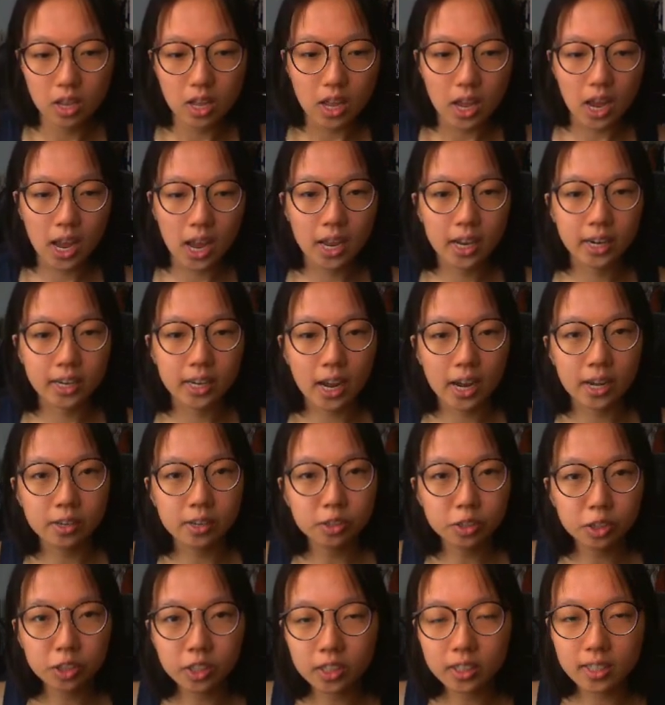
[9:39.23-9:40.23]
And
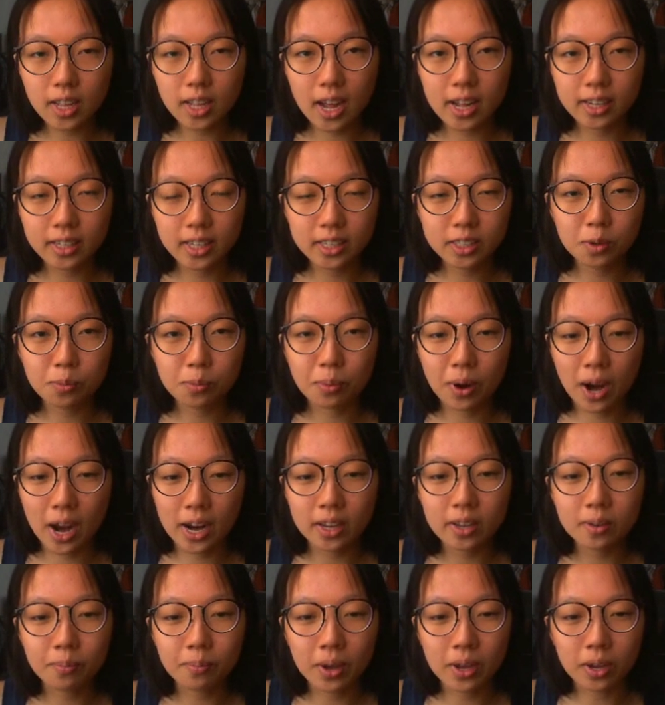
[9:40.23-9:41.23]
I like to
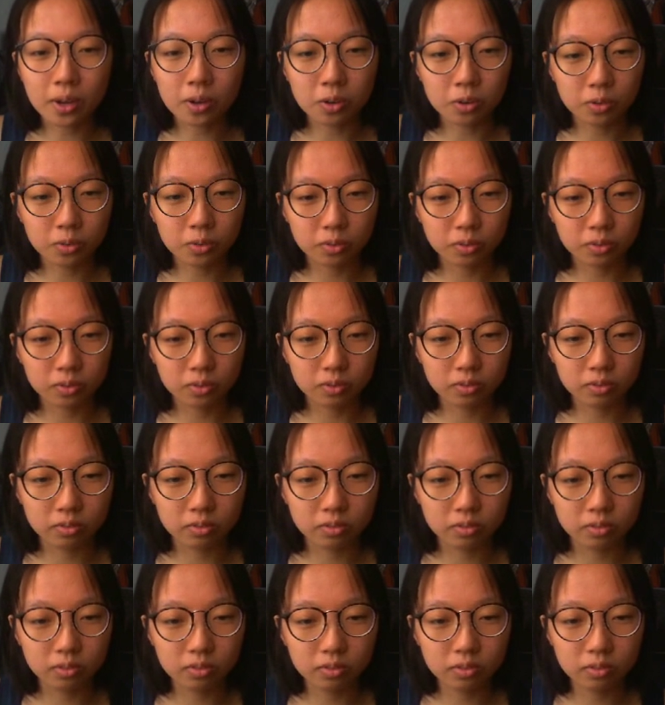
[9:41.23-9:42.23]
bracket my own
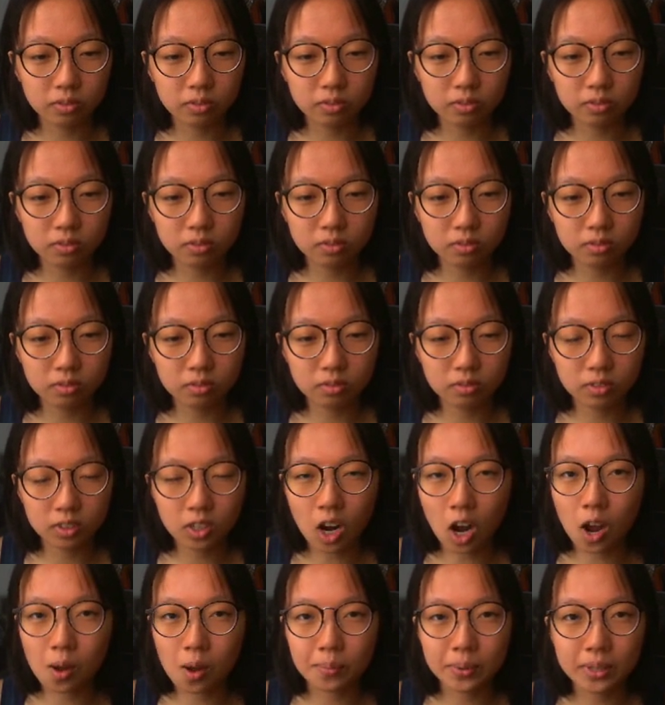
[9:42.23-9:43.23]

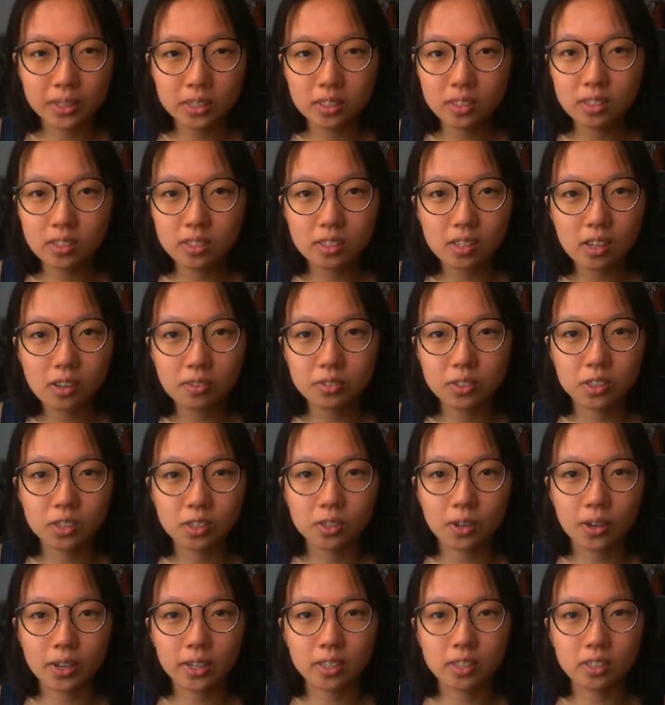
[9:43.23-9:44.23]
comments and stuff just
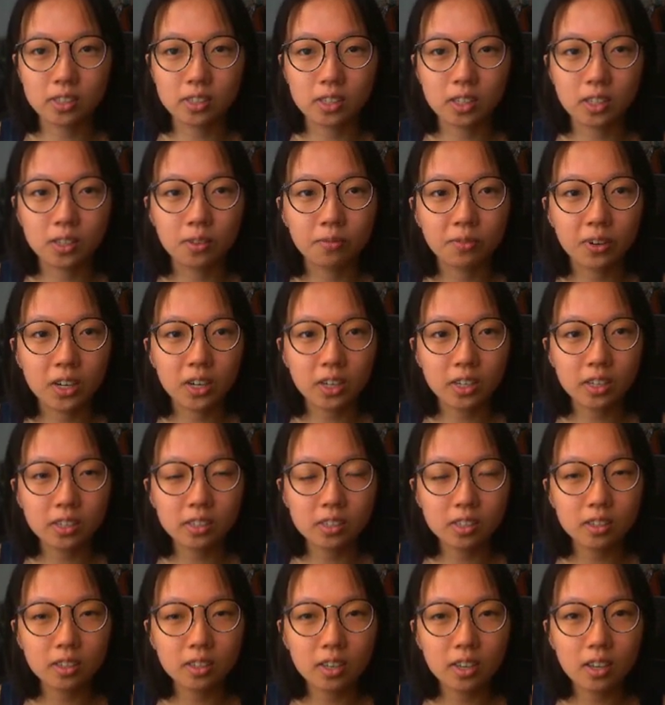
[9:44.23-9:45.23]
so I can see them very
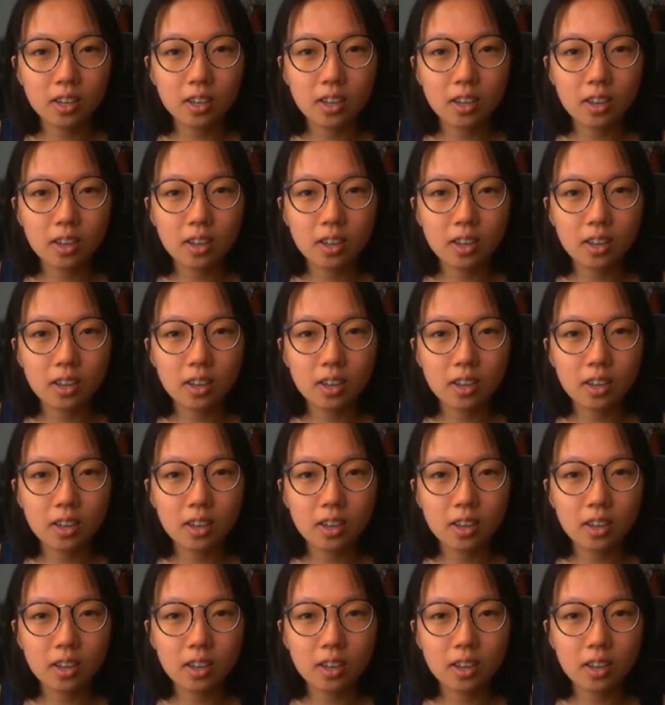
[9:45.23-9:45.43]
easily.